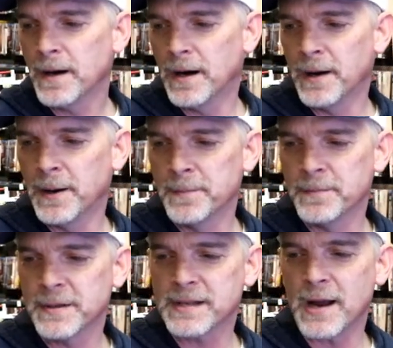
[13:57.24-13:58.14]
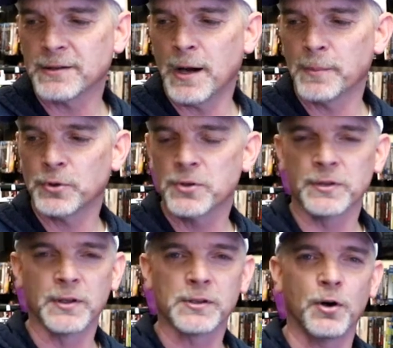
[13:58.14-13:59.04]
Um, it's got Tom Cruise
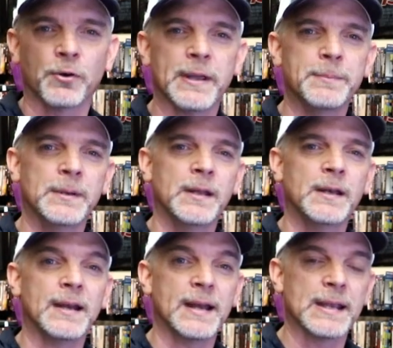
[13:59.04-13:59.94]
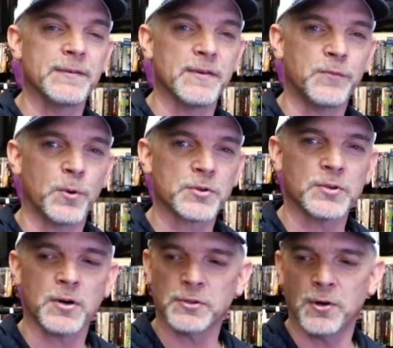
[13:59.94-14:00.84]
and Nicole Kidman in it. I gave it four
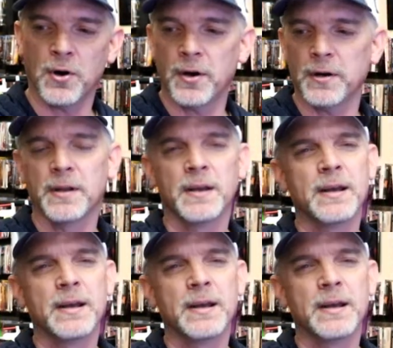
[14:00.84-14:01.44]
stars and a heart.